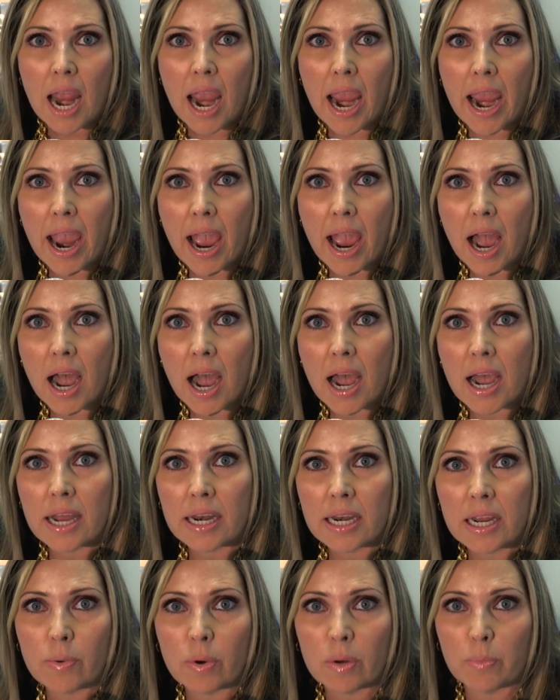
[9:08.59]

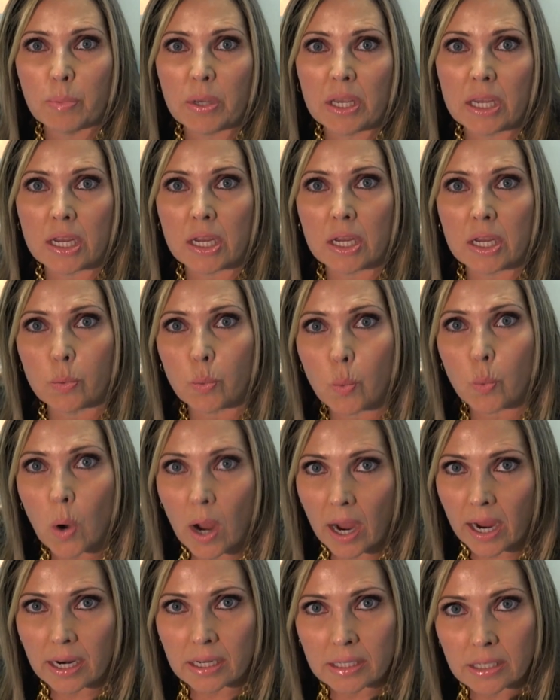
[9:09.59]
And it would be
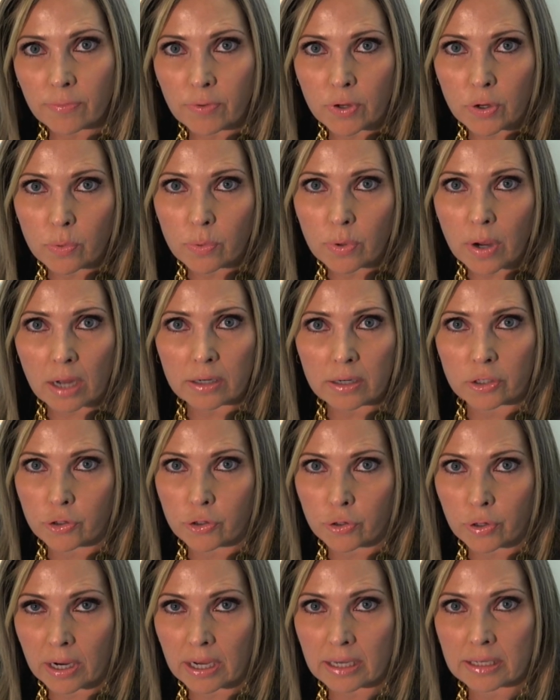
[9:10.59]
wise of you not to
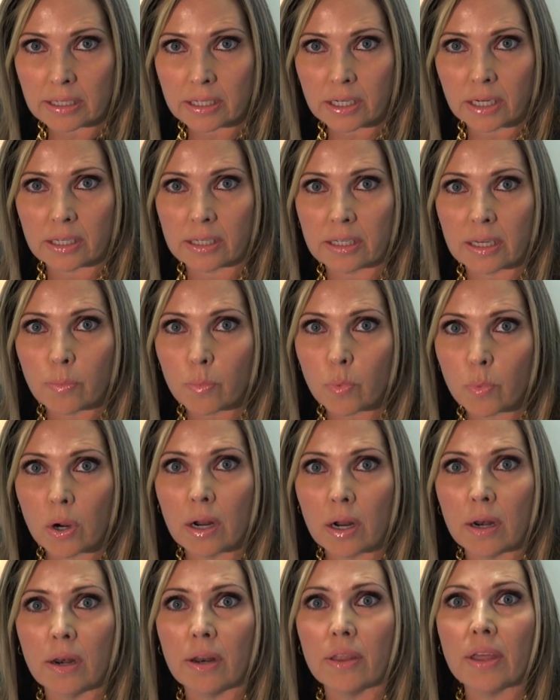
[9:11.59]
trust
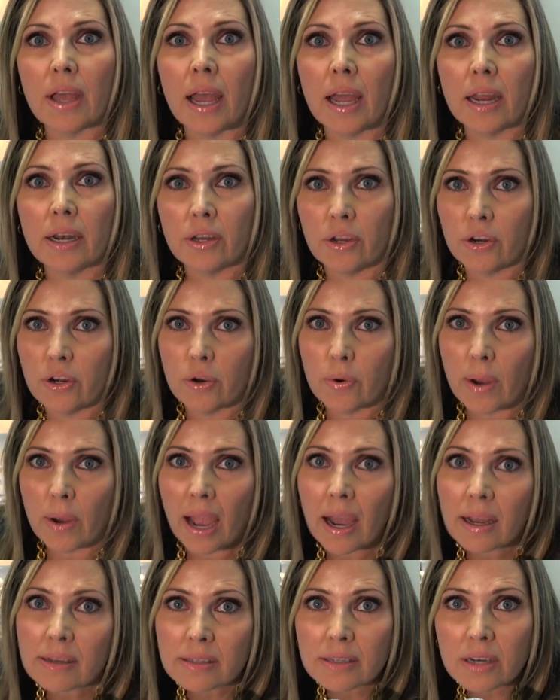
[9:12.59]
someone that,
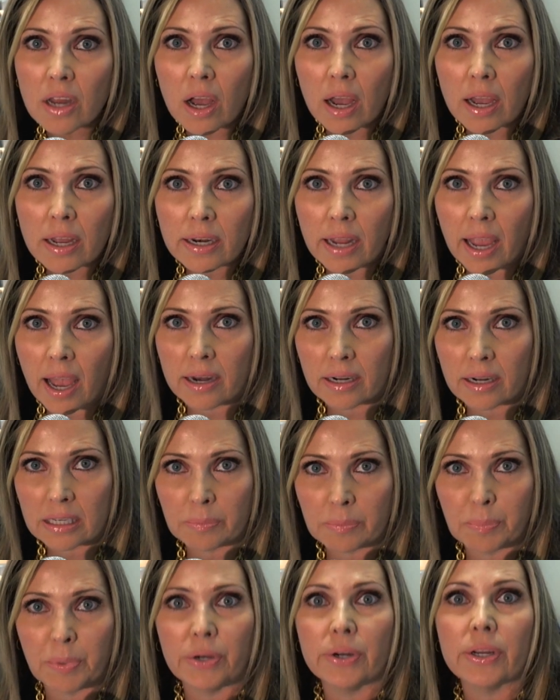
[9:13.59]
has not had
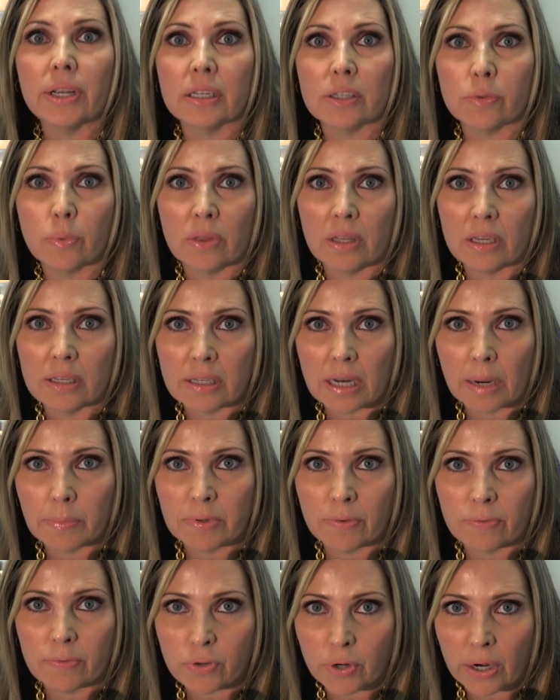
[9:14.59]
experience with these
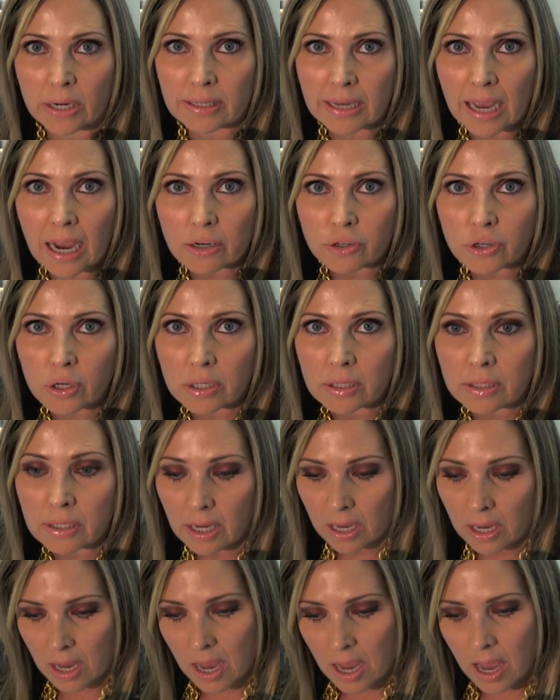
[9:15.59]
types of
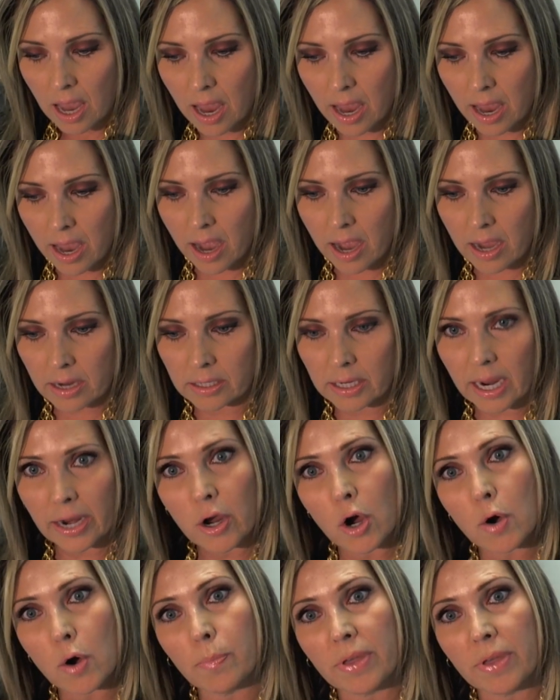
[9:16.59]
transactions. And
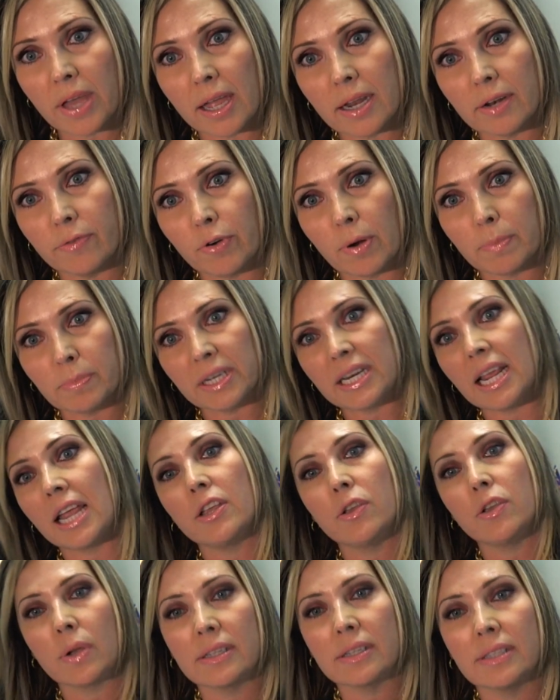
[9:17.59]
I hope that from
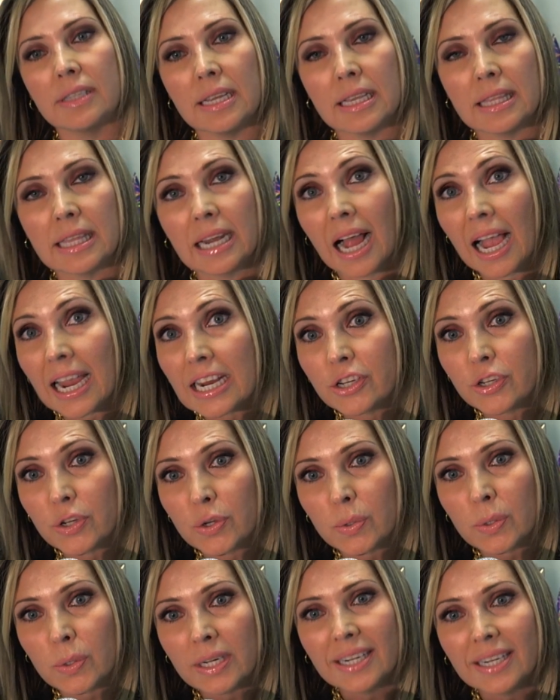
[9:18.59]
today you can see that I
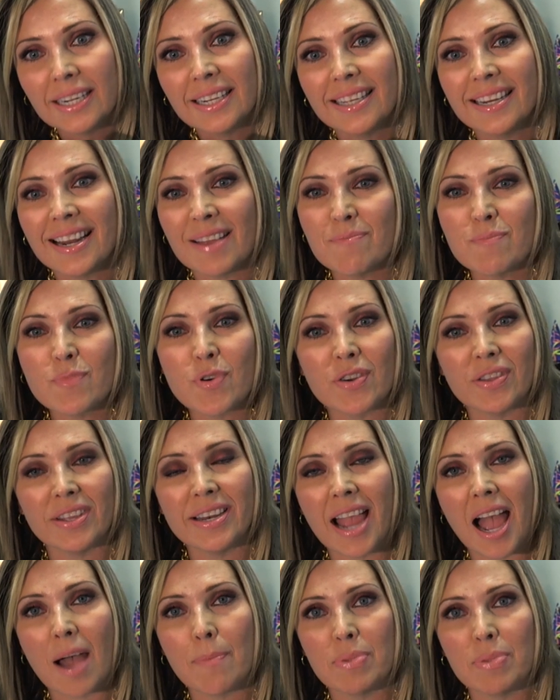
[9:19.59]
do. And I'm more
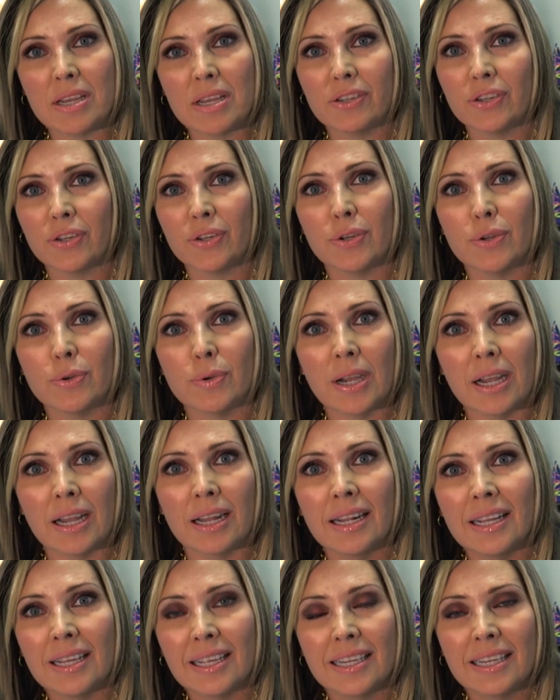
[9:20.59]
than happy
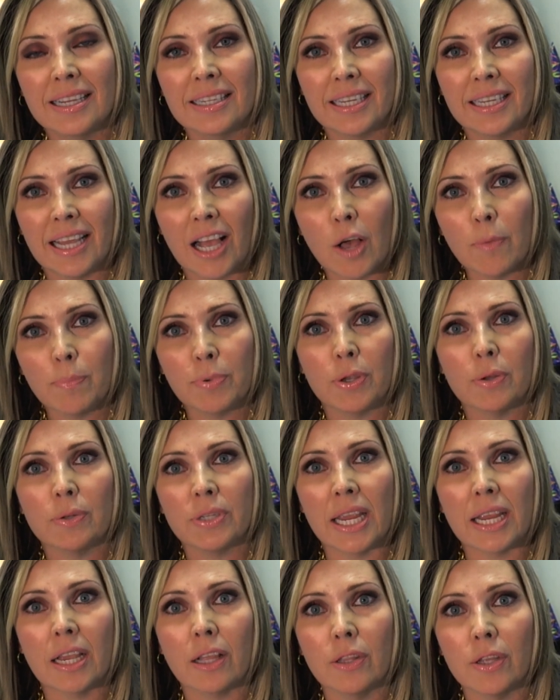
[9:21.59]
to help you
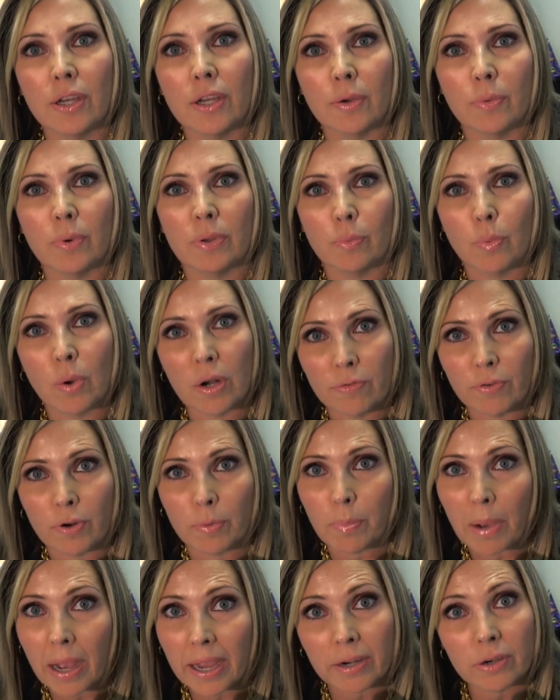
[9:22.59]
take a look with one of
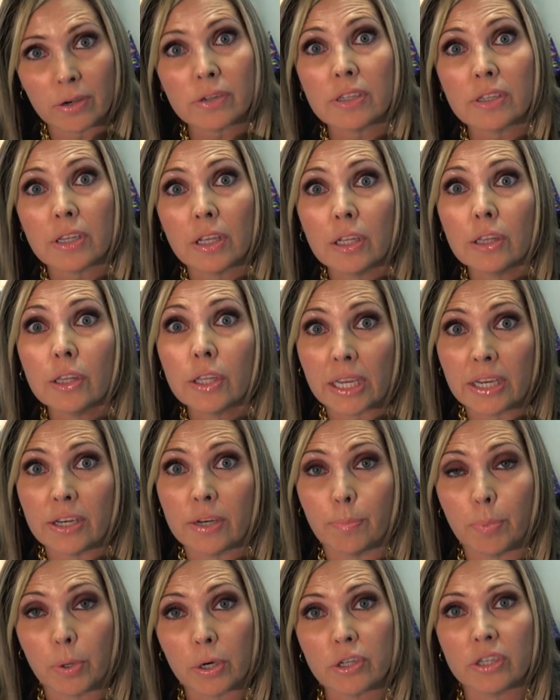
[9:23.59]
your buyers looking
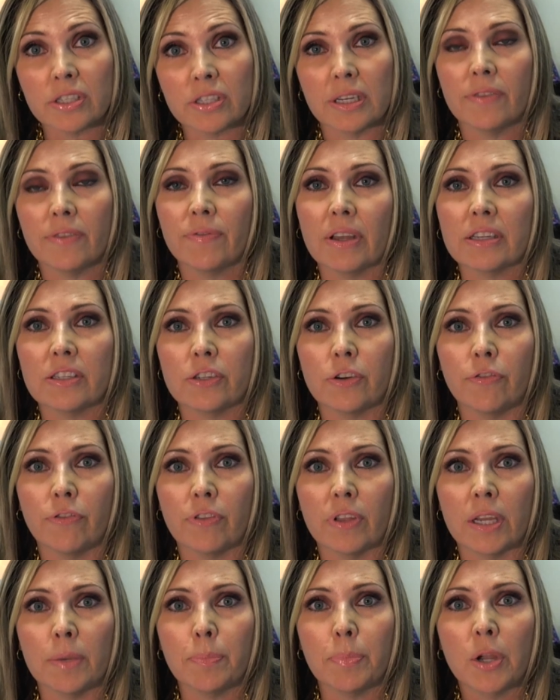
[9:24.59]
to purchase an investor
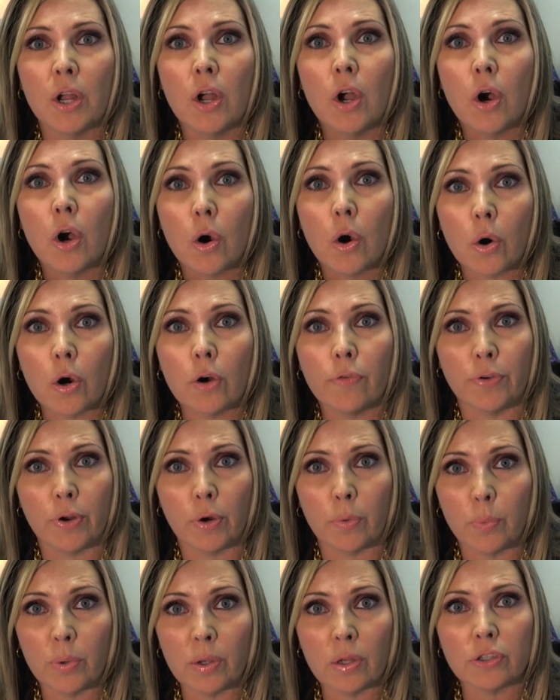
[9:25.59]
flip, or if
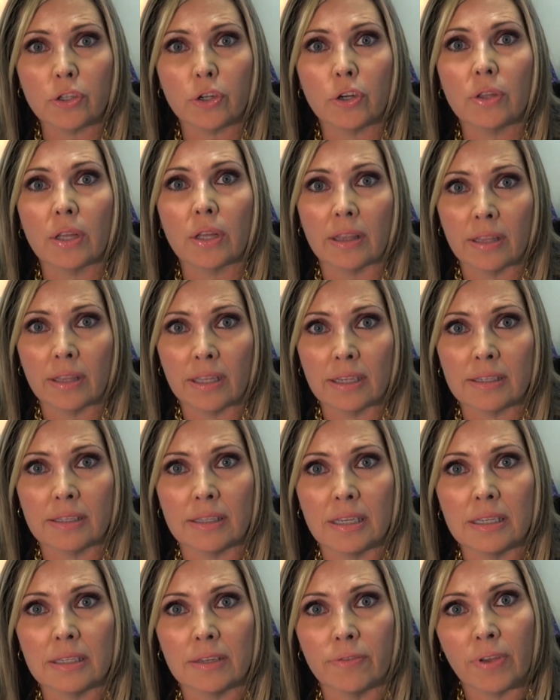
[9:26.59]
you're a realtor that lists
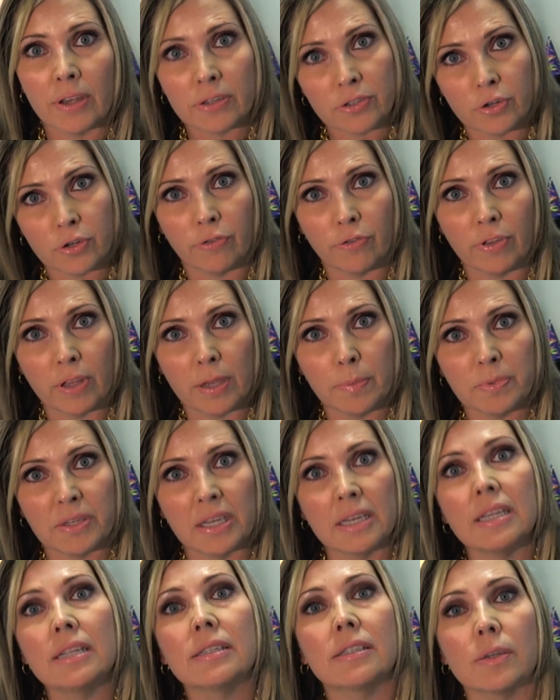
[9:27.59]
these investor flips
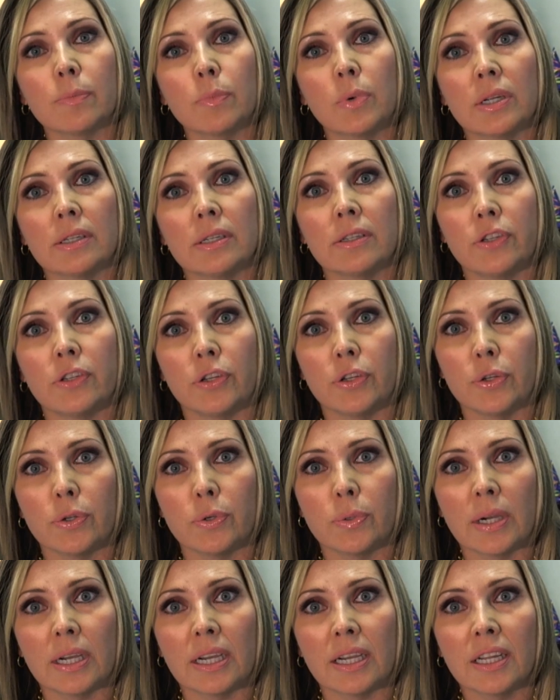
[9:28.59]
and needs someone
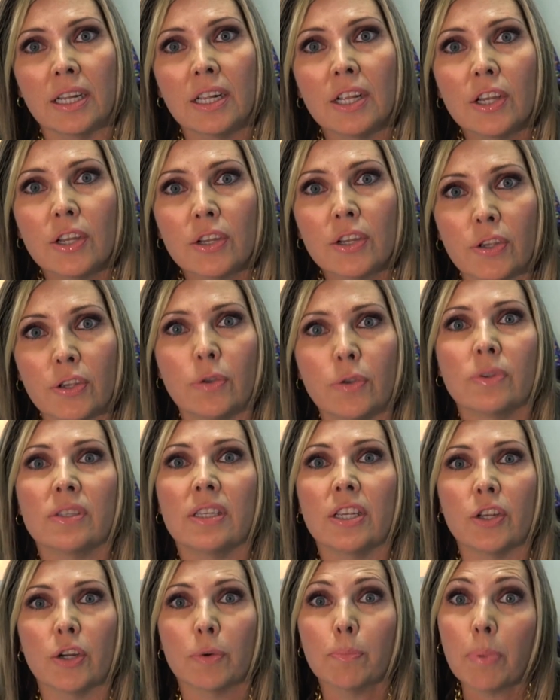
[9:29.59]
to
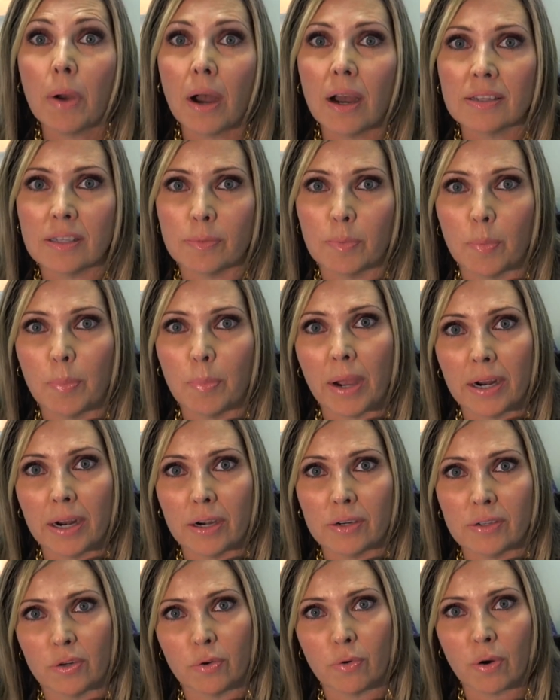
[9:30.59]
QC your possible
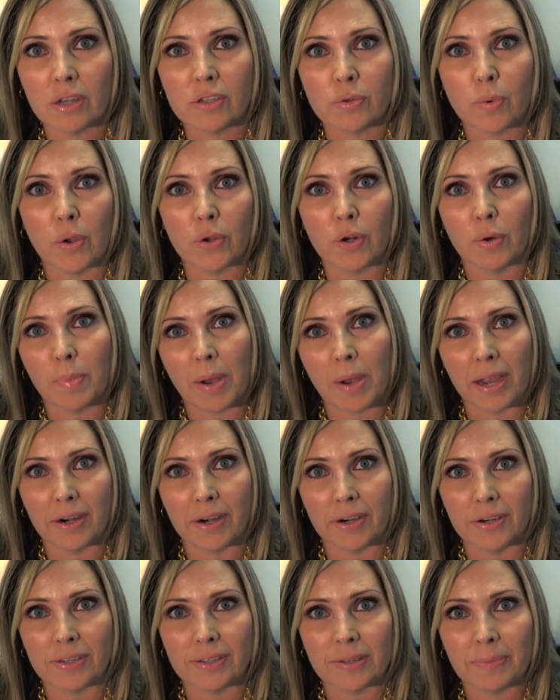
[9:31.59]
buyers and cross-qual your
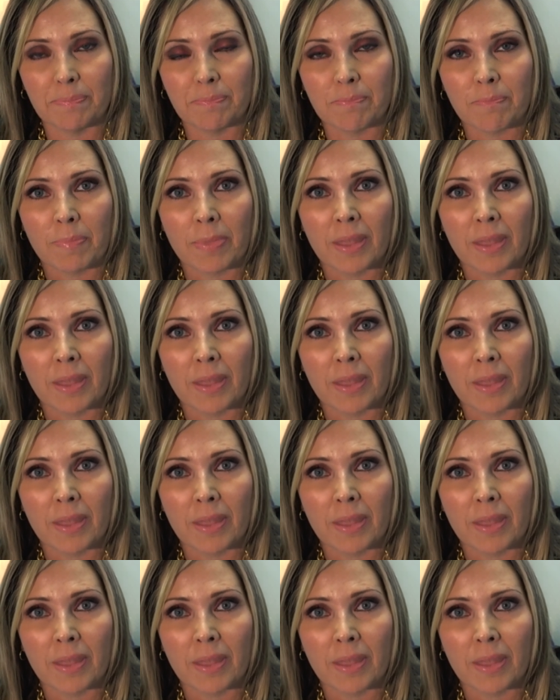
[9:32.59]
buyers.